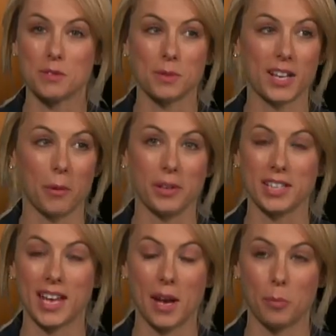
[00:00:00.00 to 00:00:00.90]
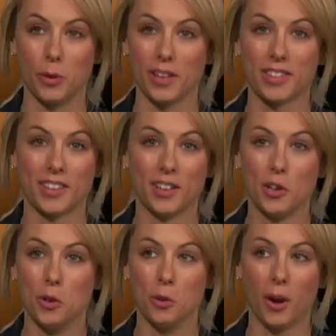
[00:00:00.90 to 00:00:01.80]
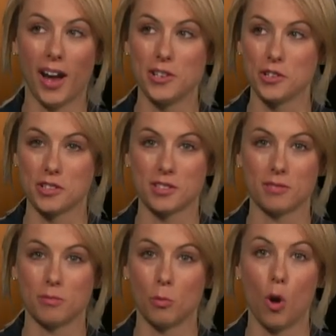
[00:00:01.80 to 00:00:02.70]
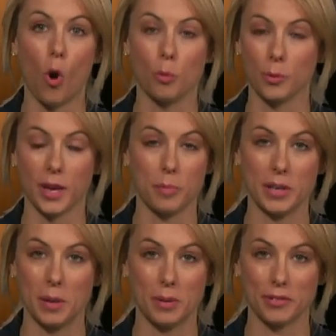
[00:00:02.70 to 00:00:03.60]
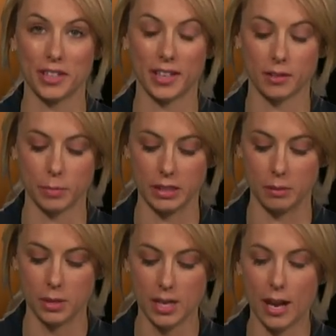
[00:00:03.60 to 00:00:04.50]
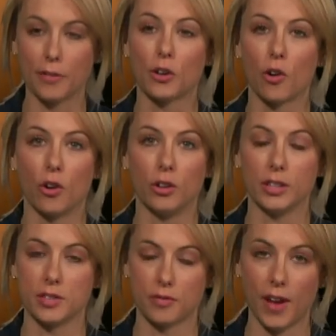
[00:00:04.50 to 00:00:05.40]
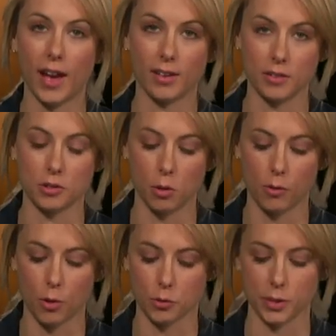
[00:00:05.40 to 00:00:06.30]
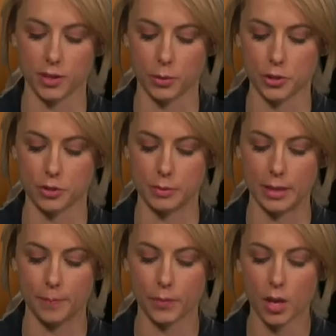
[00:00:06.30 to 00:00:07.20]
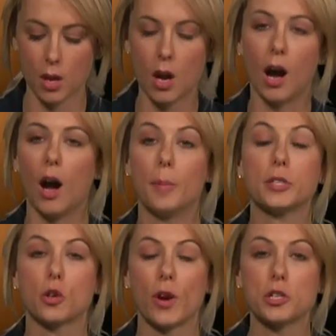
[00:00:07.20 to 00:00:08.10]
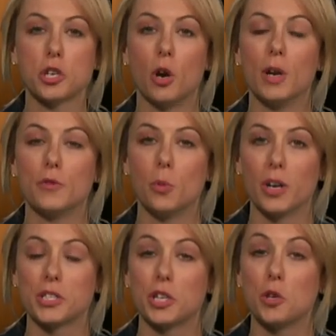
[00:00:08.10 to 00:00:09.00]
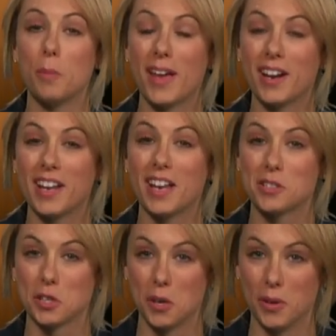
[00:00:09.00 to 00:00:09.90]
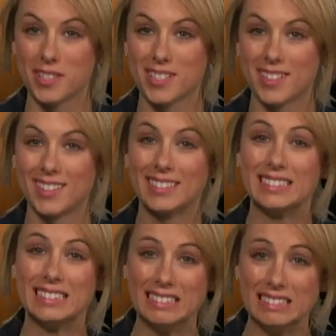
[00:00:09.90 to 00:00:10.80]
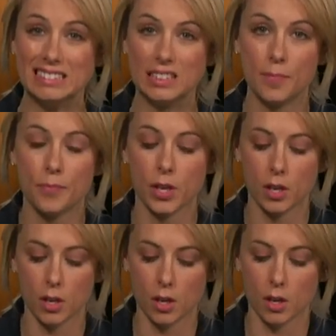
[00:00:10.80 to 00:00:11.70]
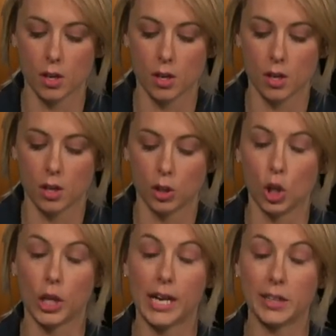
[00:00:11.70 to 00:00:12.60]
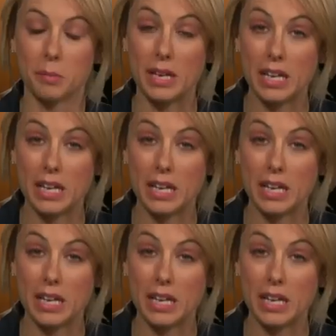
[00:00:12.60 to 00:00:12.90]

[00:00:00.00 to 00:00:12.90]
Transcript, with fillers: me of some kid I went to camp with who I just... hope we get beat up every day, beaten up. And the girl is fat, and so of course we can tell why she's upset. Uh, but it's a great show if you want to see humanity at its lowest. Yeah. Long Island